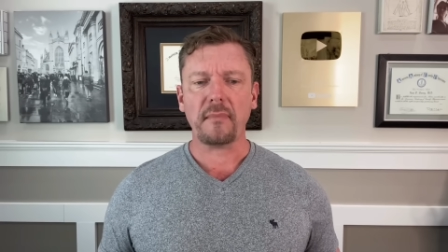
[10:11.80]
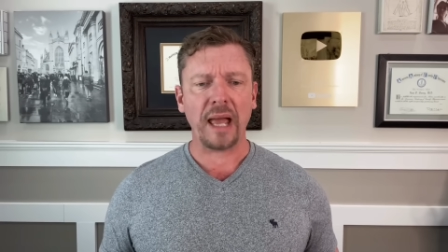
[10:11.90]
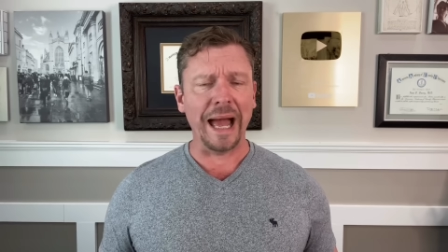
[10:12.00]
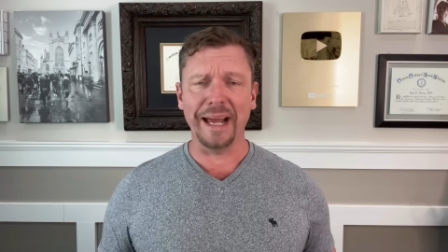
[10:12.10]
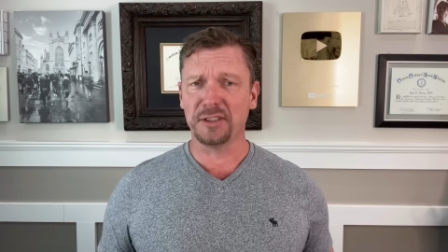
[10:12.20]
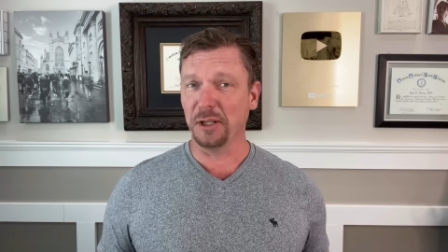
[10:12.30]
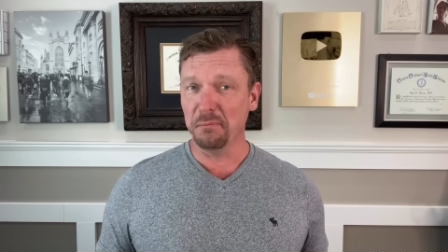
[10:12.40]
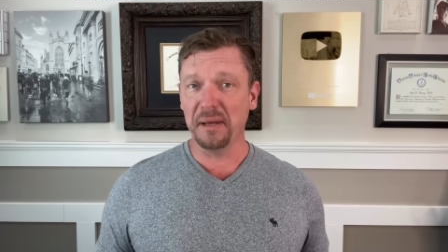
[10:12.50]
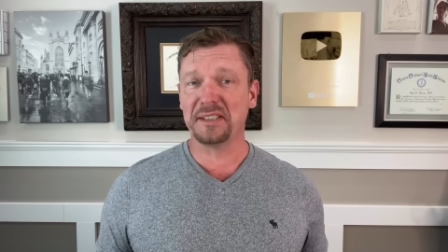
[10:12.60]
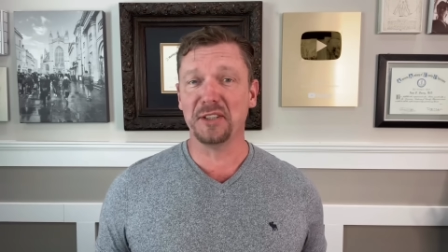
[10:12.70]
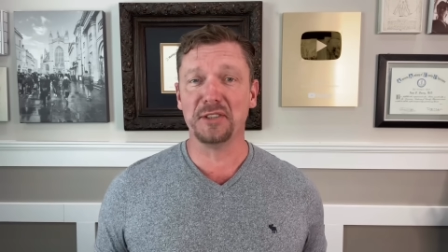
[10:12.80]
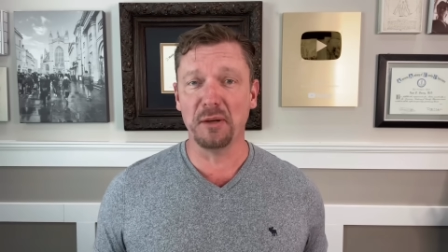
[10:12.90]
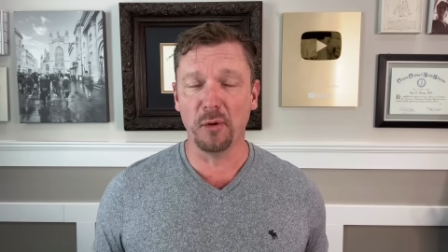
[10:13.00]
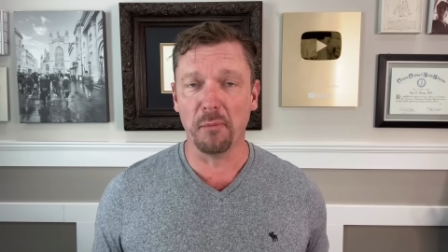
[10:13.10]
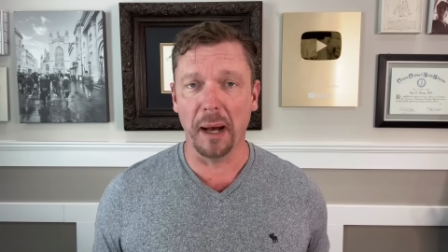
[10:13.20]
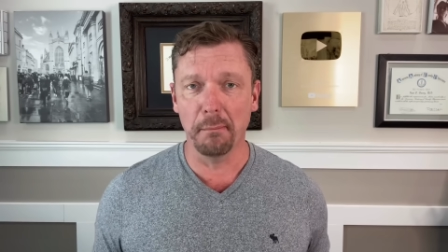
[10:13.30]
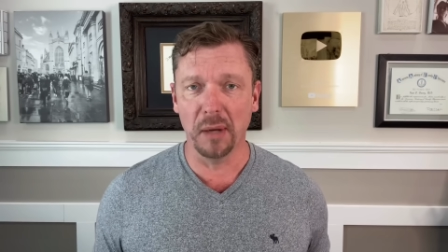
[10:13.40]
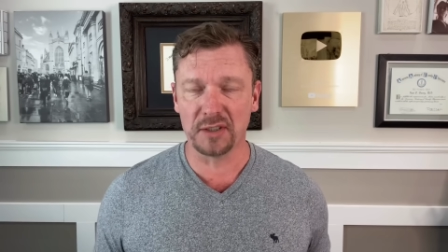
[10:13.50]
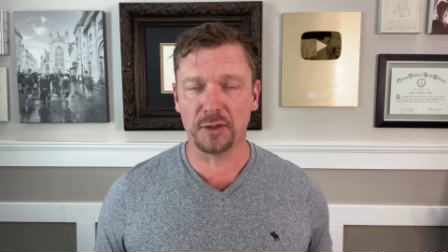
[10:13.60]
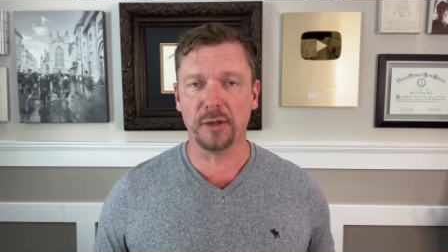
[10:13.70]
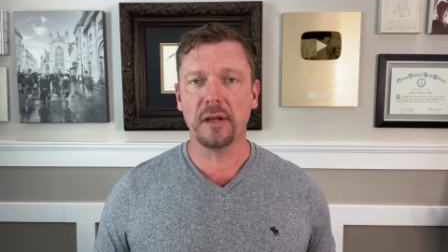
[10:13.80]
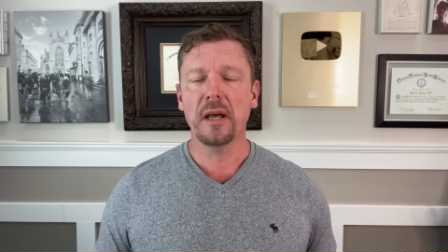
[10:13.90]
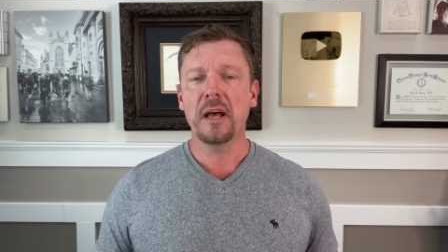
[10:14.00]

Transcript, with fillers: I actually mix this in with my mustard.